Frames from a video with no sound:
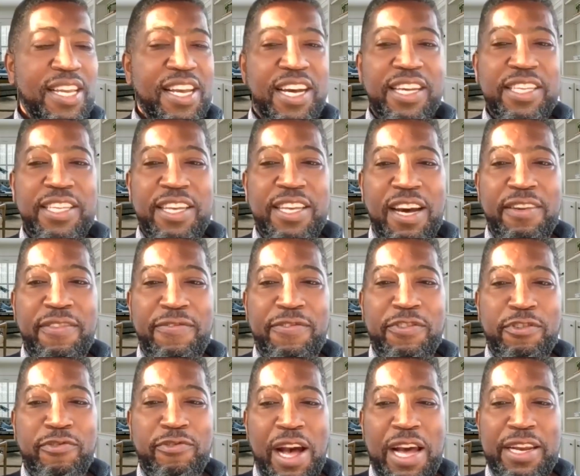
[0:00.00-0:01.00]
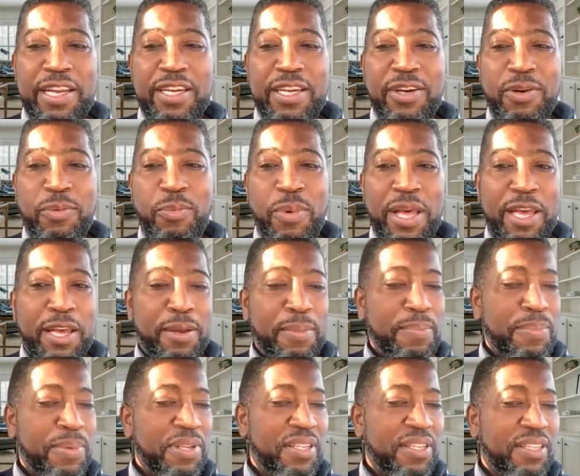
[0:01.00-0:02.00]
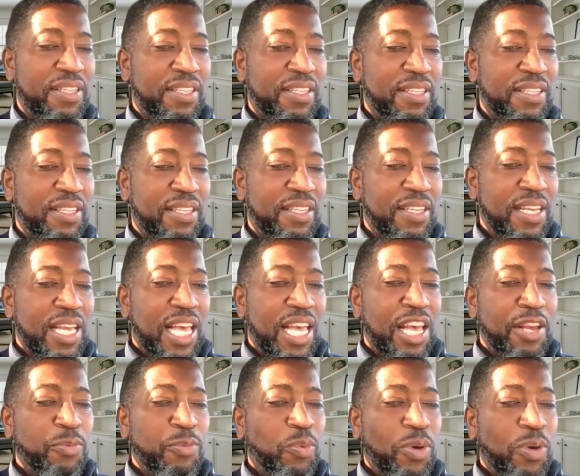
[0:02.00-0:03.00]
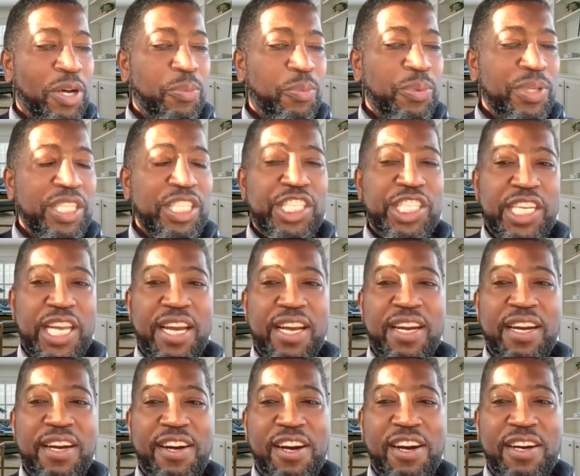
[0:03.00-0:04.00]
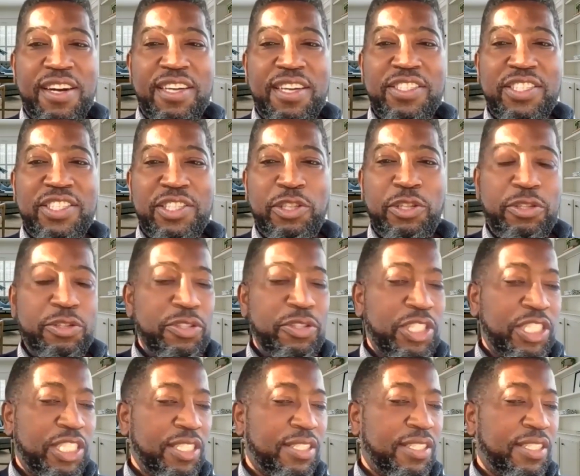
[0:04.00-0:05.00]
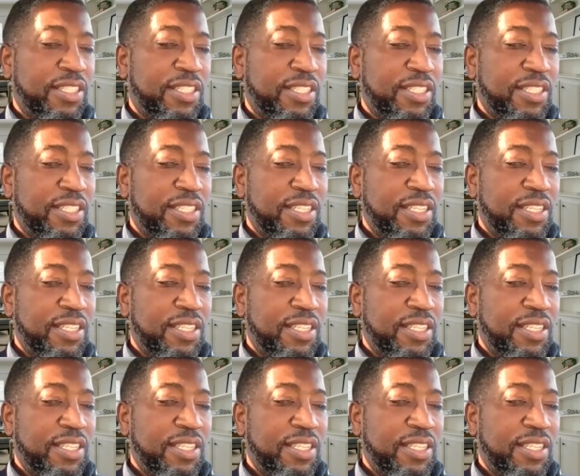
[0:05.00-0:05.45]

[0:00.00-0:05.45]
a young Veronica Webb. And what we share are solutions,